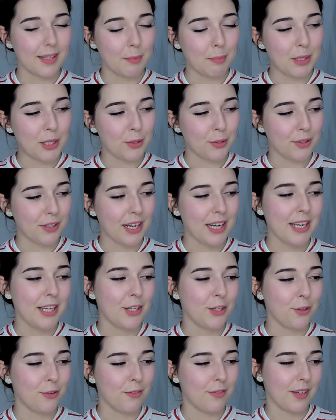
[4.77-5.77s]
the
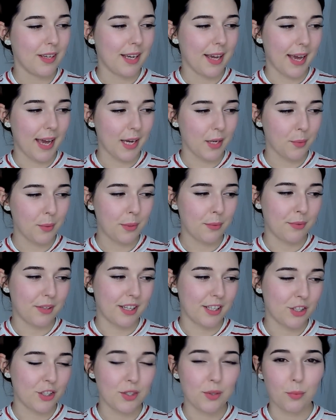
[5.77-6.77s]
Biore UV Aqua
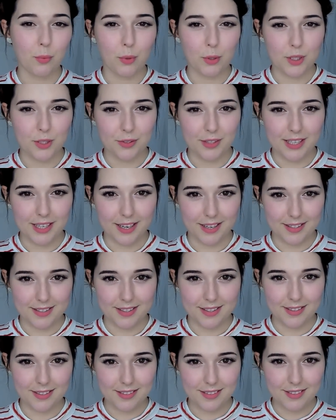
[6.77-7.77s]
Rich Watery
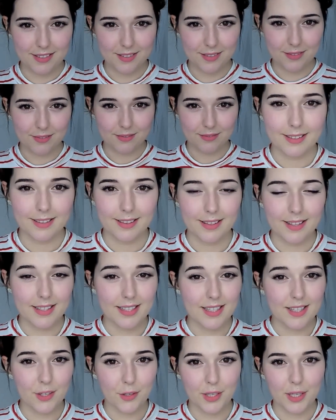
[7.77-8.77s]
Essence.
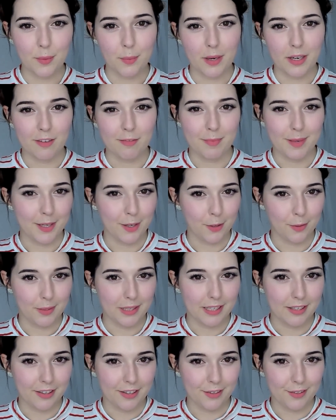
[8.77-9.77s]
This is only one of my
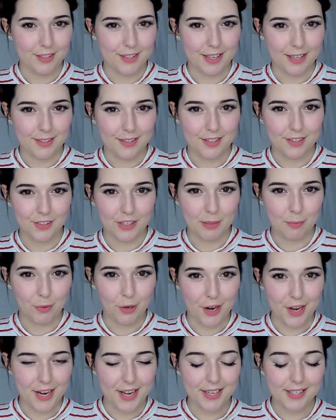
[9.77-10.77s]
holy grail sunscreen
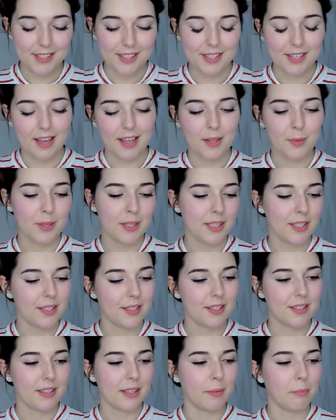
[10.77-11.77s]
products. The other one
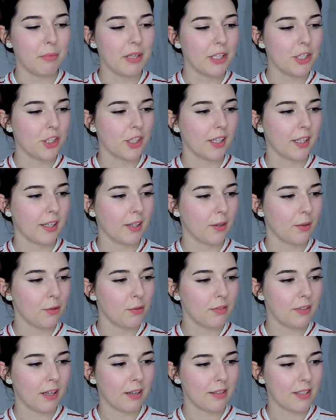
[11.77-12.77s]
is the Misha
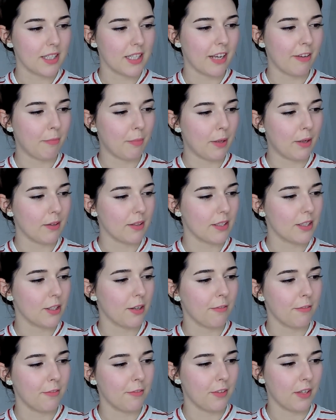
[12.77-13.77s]
All Round Safe Block
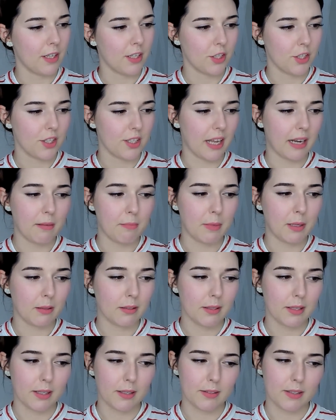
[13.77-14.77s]
Soft Finish Sun
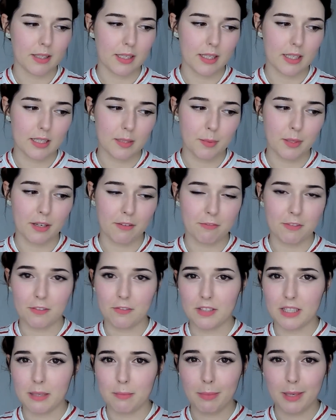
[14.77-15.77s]
Milk SPF
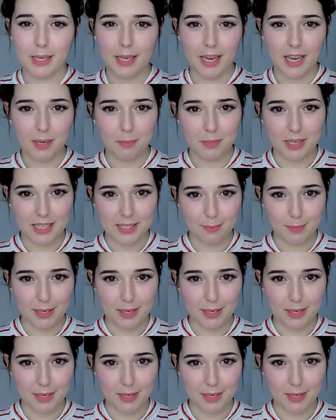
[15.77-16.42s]
50 PA++++.